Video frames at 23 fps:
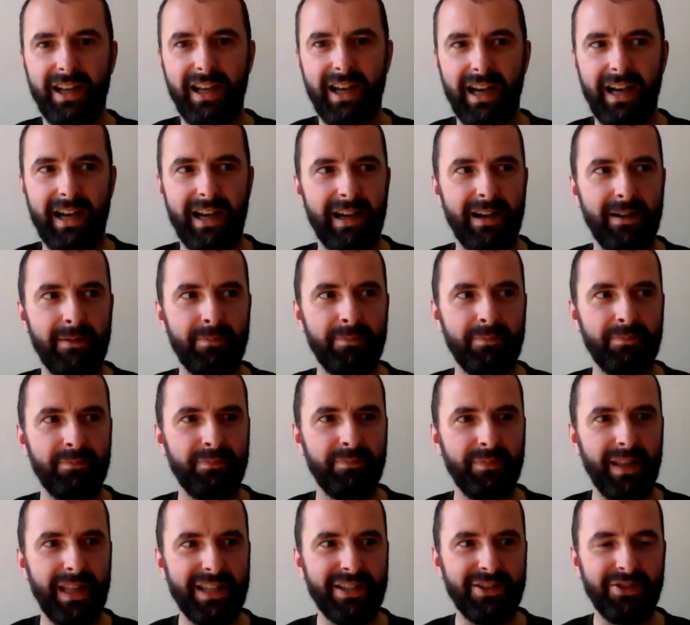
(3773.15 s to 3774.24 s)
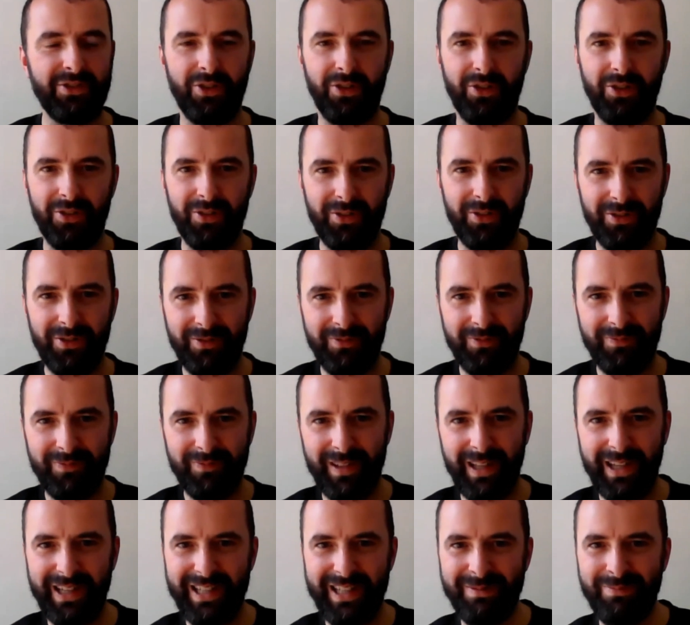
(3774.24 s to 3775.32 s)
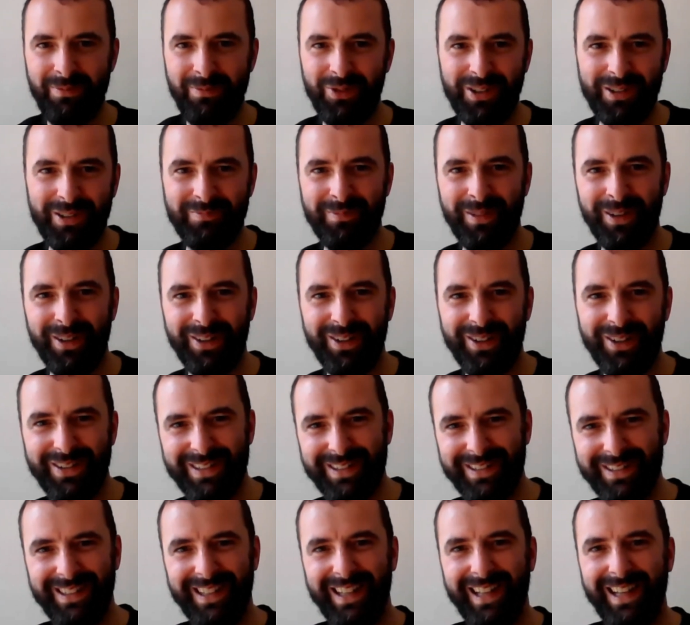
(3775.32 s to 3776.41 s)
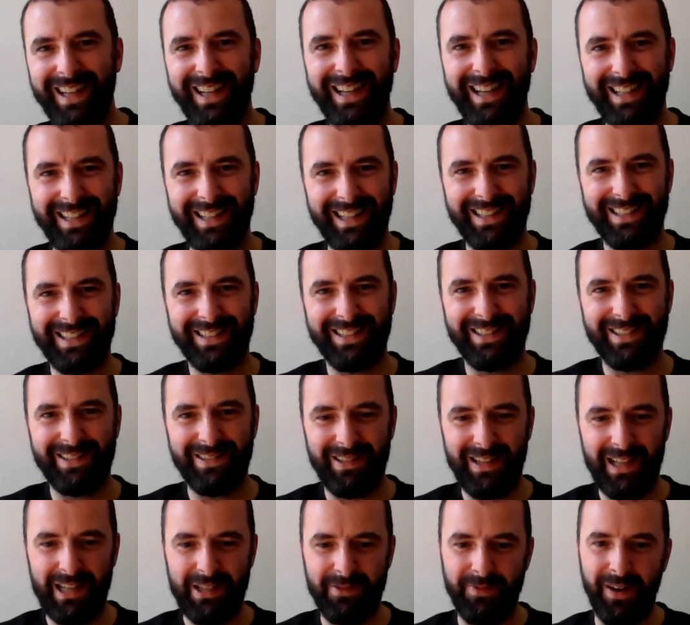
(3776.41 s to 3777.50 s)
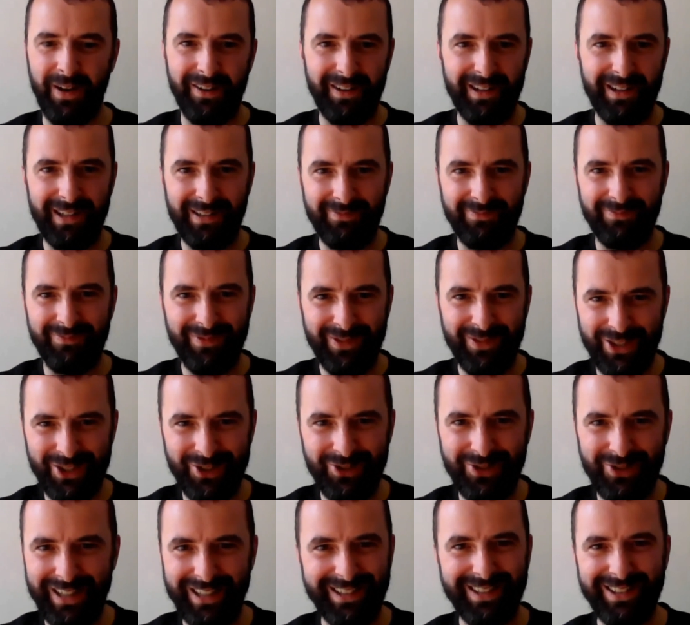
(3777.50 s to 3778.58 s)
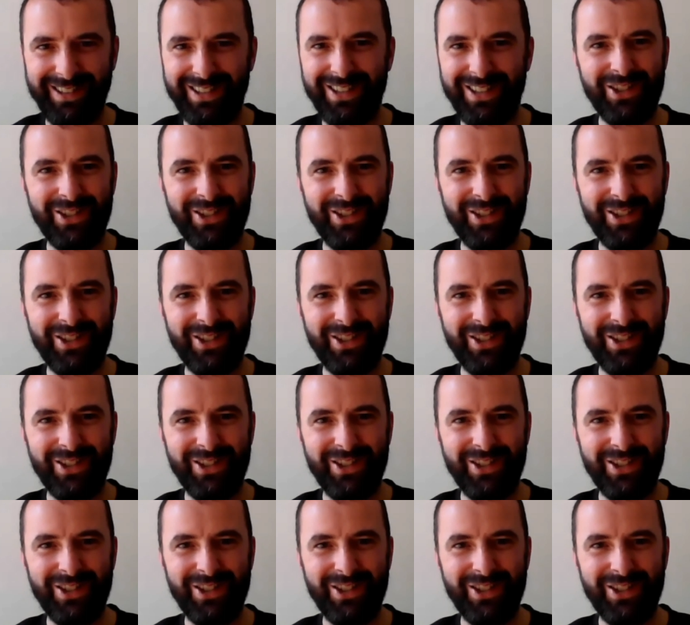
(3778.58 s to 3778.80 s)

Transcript: It's not all like smoke and mirrors, and it's very straight.